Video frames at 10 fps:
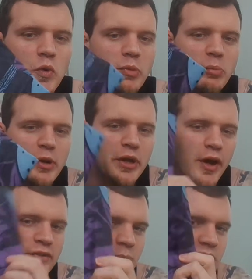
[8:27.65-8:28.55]
be pretty
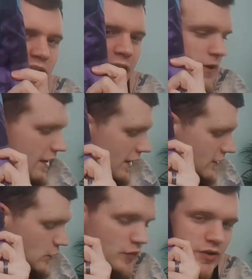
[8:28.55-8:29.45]
awesome sitting right next
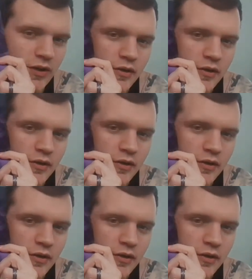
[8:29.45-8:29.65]
to each other.